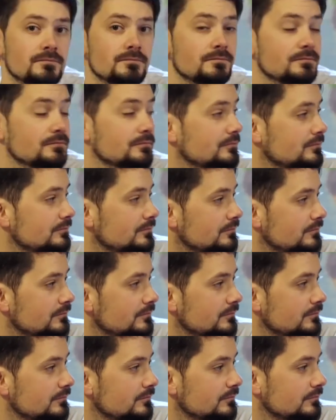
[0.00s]

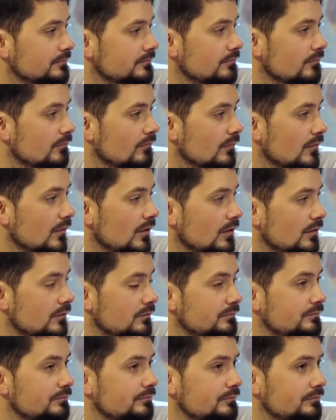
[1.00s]

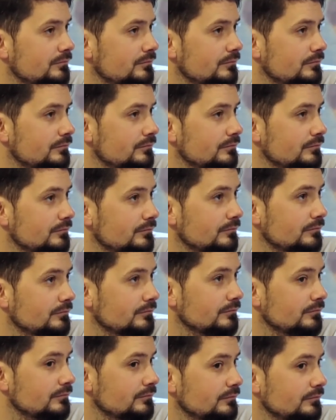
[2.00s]

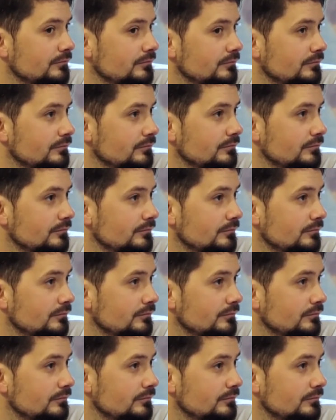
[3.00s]
This person isn't speaking.